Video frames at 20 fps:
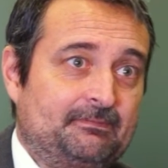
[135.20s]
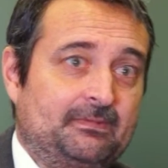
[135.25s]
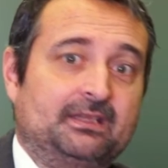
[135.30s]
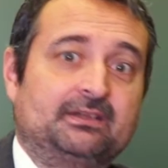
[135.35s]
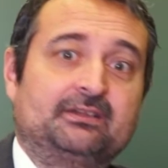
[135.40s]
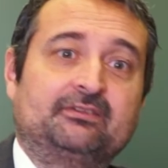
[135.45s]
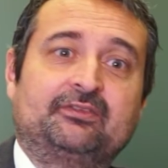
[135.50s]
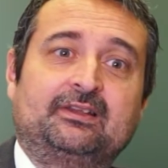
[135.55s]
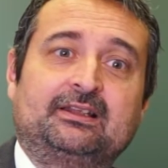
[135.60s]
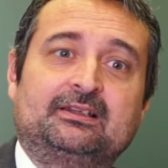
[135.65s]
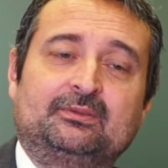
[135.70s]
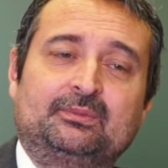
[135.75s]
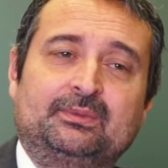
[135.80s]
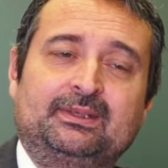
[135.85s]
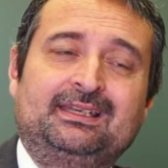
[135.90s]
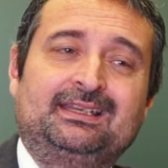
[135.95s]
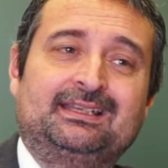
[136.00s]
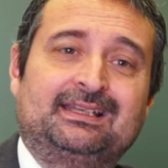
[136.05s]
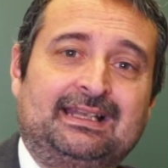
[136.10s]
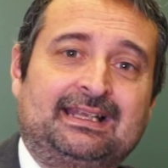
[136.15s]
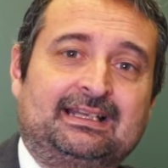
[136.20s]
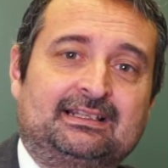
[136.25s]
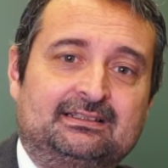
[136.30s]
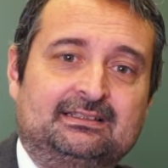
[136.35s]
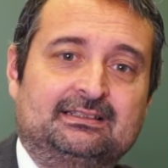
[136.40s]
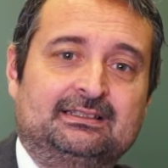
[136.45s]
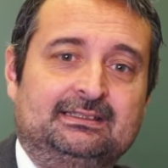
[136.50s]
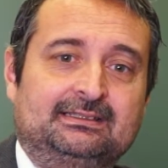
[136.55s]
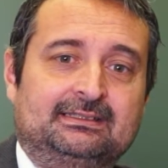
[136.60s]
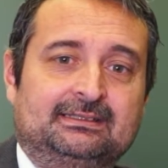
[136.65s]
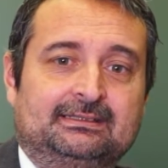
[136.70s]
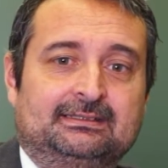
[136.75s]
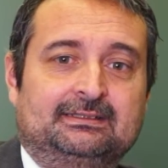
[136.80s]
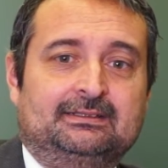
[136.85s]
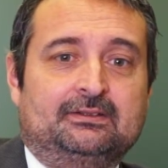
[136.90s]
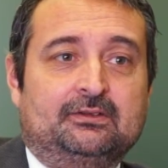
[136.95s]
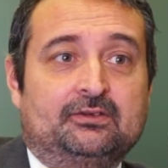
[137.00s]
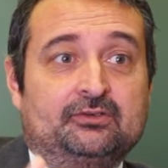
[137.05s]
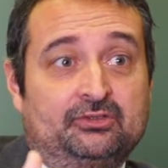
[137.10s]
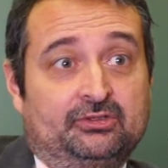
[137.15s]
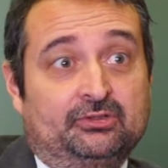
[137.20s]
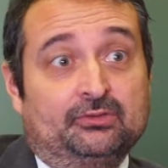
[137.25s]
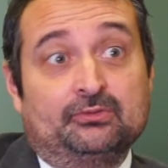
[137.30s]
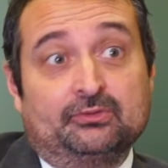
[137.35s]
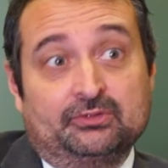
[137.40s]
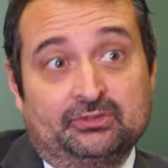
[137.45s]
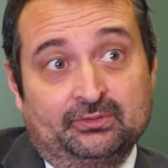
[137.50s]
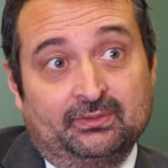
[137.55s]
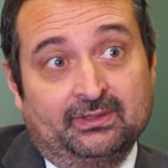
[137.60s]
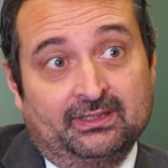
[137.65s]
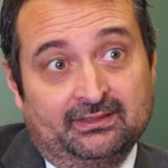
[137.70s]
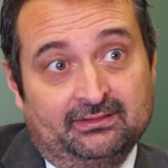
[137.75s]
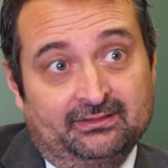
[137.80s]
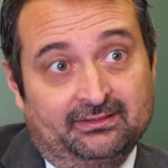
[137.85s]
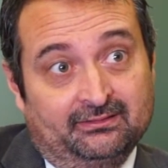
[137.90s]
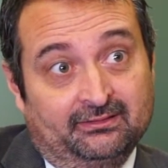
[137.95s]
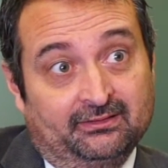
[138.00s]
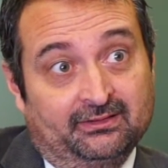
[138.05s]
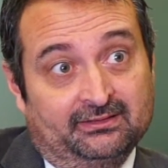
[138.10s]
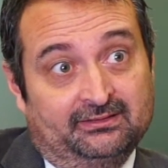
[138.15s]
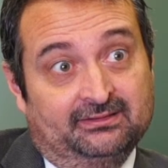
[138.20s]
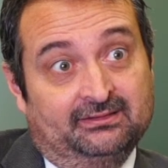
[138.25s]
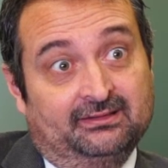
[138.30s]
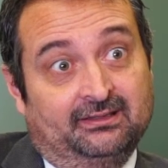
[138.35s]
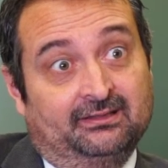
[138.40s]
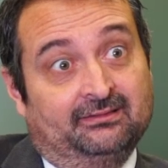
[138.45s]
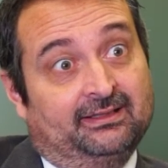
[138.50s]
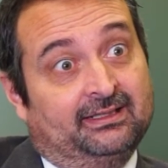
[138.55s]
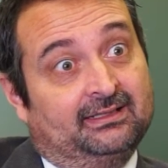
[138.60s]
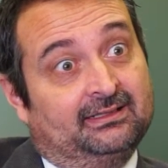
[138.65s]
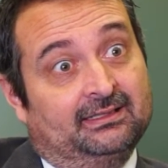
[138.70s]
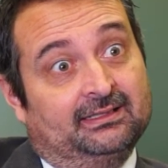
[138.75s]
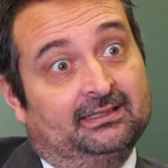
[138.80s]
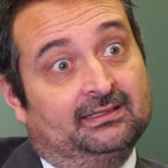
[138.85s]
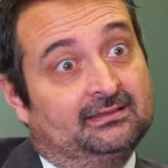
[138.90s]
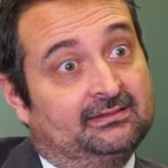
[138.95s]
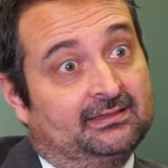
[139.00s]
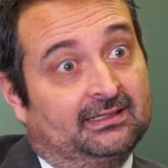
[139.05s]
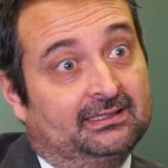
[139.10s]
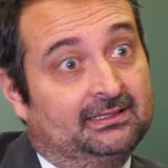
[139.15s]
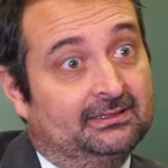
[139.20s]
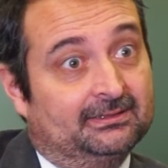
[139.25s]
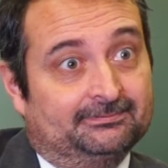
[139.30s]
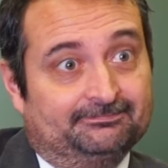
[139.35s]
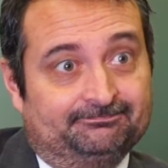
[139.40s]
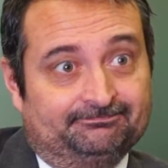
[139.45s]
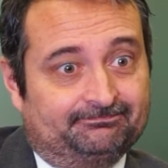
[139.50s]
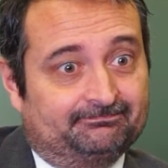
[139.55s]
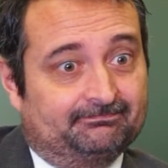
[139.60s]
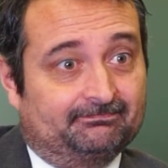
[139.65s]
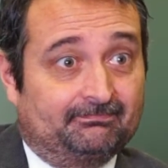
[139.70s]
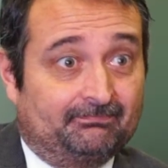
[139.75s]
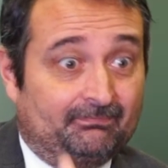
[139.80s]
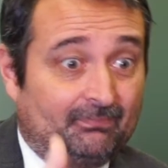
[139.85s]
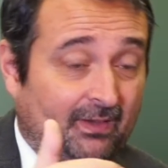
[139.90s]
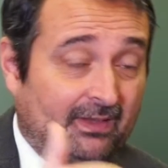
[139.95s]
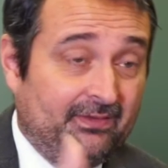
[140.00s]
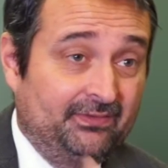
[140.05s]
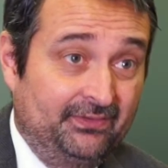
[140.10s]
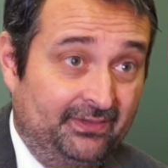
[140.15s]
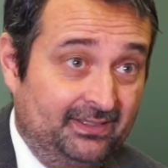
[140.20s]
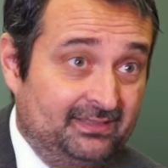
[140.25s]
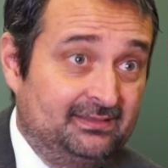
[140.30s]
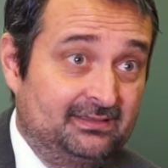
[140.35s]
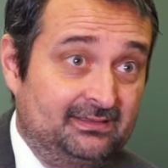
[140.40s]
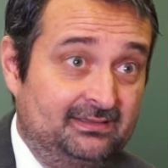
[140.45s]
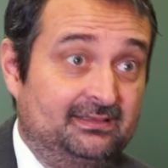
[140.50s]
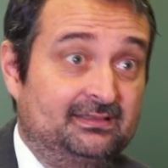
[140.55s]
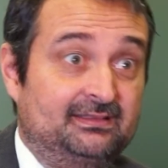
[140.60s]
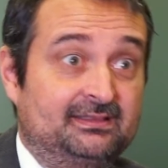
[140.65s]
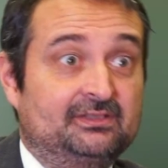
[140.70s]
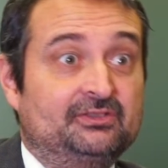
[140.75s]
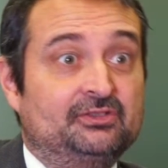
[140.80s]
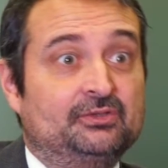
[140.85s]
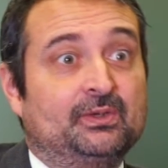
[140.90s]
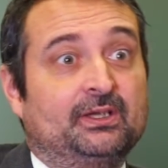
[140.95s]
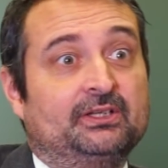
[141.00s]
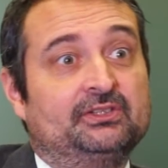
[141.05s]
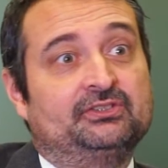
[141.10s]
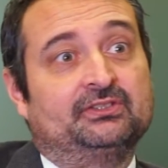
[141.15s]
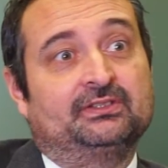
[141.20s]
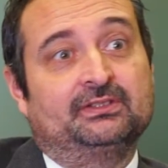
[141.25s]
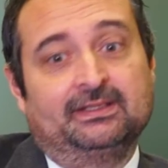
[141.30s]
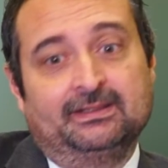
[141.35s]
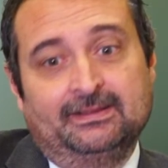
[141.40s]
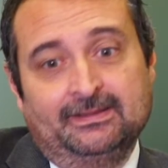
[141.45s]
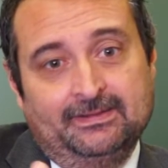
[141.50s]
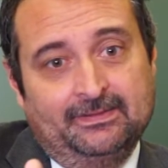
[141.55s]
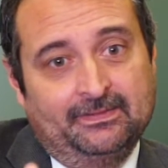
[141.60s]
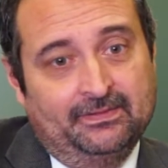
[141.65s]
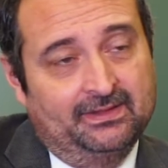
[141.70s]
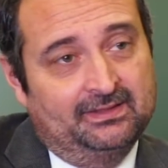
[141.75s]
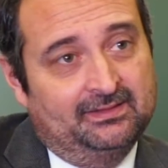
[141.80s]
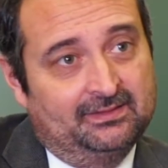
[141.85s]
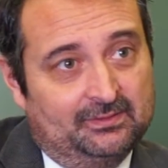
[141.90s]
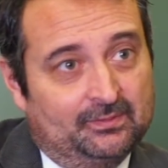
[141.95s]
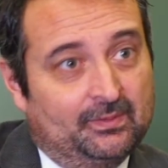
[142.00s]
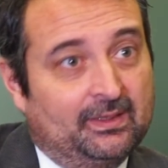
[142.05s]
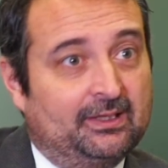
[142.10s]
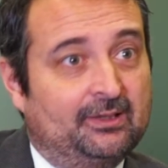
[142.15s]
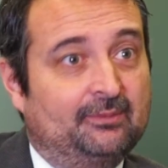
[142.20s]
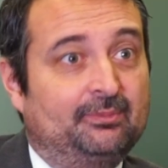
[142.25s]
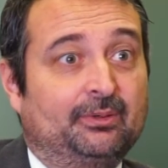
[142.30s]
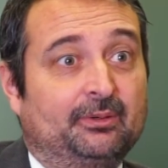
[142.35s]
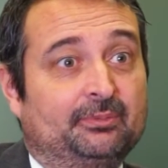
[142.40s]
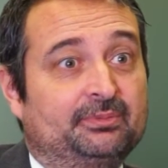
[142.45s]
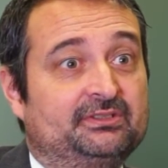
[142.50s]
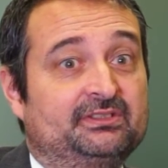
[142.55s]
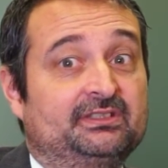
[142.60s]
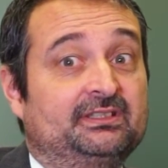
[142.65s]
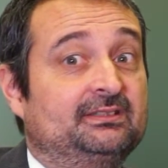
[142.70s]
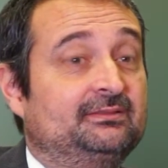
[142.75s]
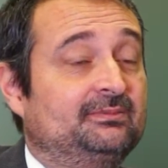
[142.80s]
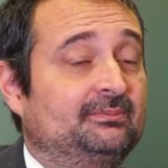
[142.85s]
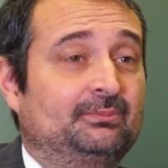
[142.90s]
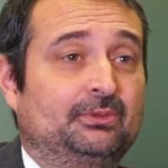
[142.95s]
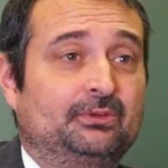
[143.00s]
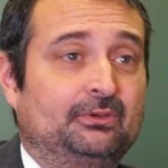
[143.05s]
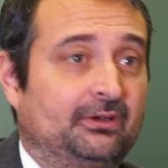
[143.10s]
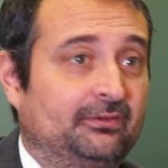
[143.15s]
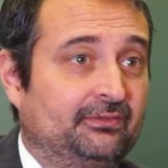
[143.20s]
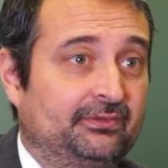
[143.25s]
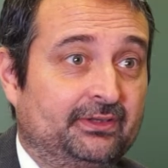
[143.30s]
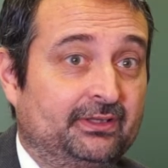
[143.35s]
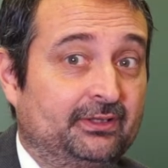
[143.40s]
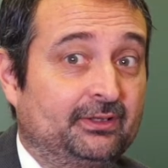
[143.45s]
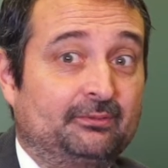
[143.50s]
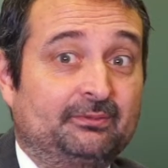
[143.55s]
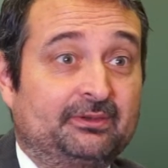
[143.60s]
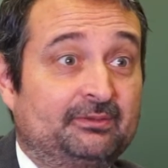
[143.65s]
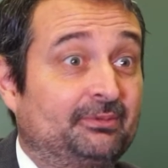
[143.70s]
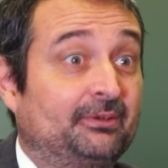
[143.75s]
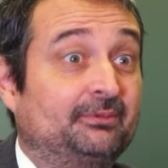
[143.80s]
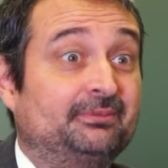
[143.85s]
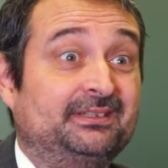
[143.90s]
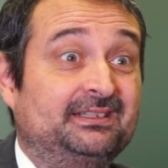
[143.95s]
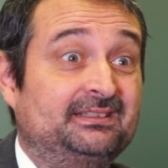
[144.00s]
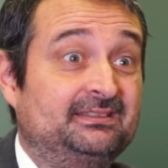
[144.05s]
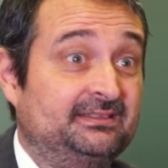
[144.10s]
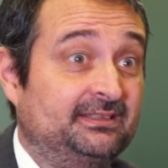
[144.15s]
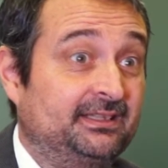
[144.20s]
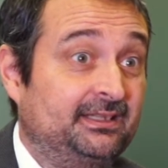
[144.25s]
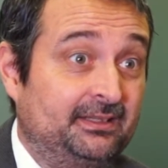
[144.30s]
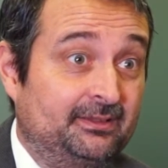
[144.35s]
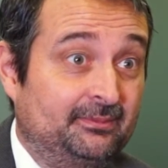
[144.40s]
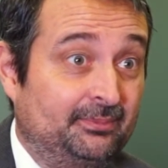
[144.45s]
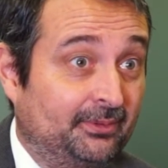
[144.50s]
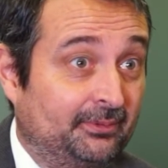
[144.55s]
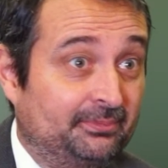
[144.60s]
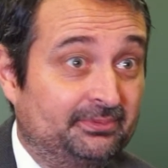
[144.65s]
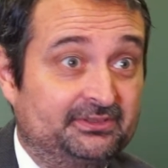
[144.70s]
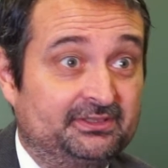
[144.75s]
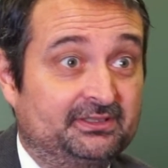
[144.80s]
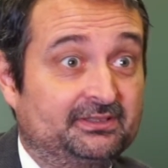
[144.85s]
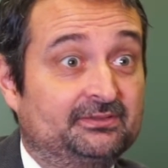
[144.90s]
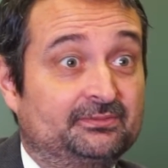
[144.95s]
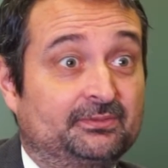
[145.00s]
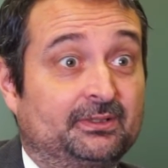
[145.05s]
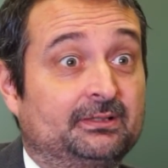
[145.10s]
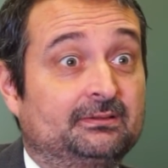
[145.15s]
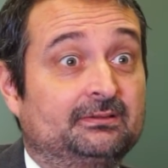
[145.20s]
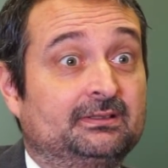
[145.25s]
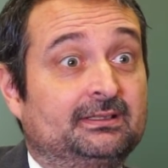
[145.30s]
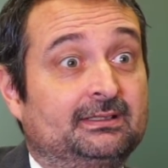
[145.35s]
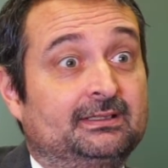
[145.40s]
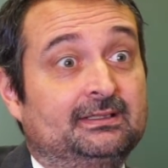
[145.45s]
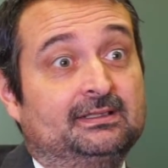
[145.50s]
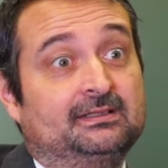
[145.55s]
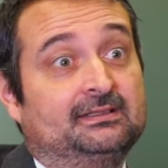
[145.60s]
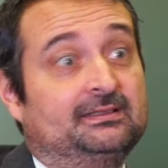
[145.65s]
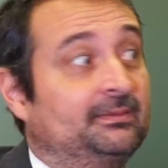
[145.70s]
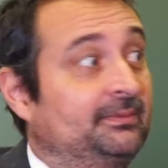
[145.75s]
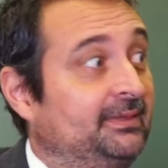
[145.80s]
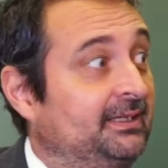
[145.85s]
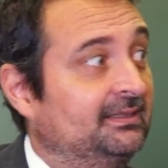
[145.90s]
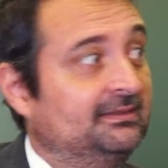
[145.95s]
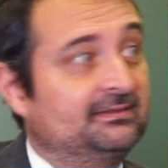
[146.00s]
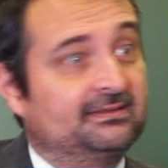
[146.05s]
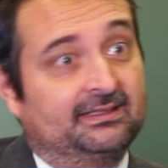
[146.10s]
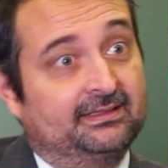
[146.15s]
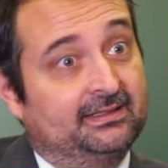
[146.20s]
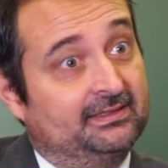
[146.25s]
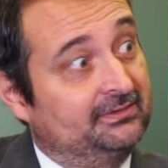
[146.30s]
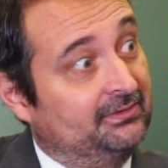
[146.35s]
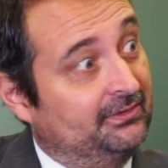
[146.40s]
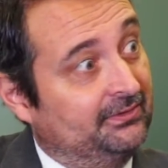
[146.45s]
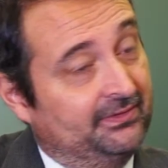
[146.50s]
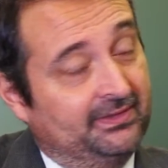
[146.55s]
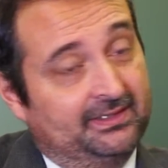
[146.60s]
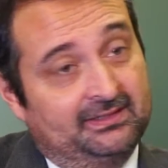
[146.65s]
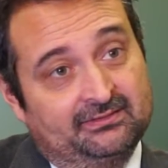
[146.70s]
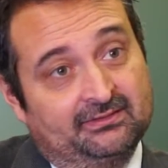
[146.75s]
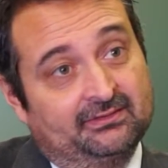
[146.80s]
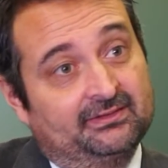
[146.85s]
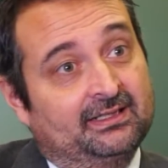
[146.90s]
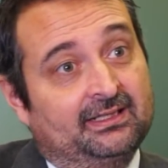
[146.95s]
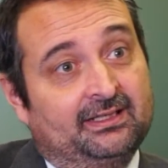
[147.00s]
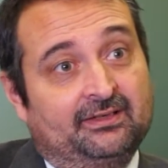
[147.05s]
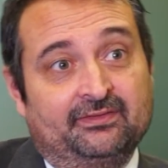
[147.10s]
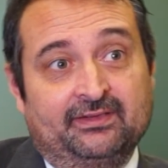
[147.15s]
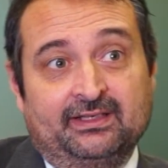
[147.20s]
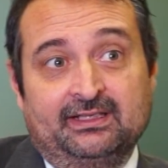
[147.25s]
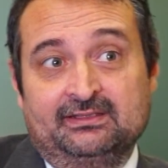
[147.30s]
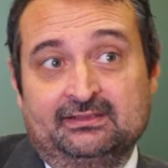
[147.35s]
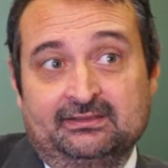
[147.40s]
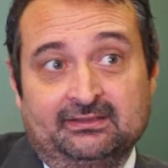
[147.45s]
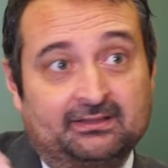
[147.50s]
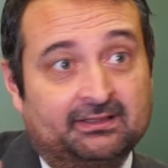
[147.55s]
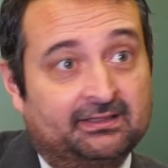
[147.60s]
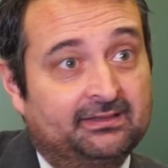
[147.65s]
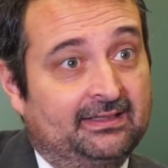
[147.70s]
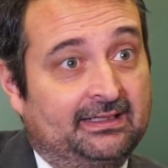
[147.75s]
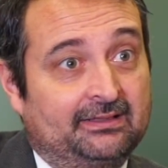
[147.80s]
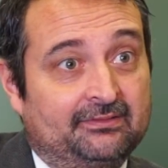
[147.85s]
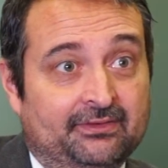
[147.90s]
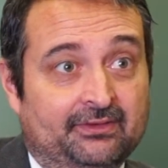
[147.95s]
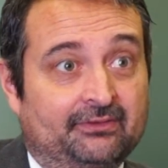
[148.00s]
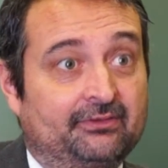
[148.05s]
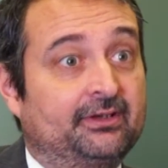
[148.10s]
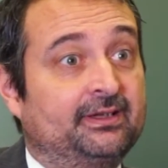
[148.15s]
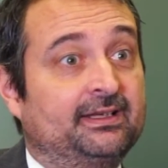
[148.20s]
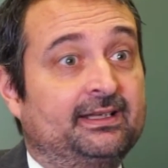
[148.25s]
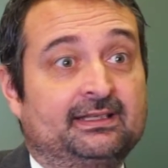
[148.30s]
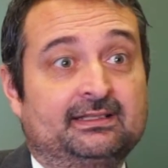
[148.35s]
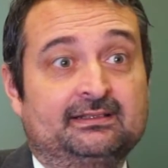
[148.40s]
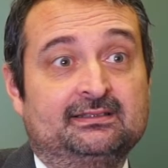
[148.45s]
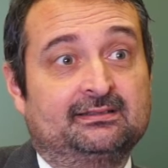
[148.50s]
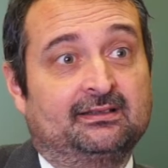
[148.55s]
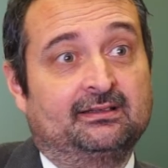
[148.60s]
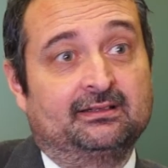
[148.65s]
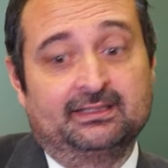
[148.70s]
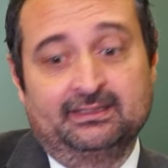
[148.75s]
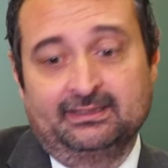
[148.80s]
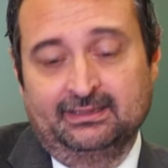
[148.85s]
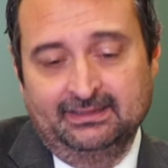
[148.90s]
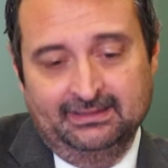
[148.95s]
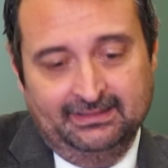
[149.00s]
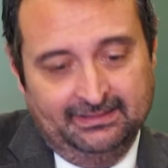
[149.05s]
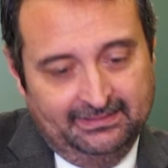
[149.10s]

And the fact that we can actually talk to an underwriter directly and say, look, this is the situation, this is where the property is. More often than not, we've probably seen the property as well, so we can say it's got this on the left hand side, that on the right hand side.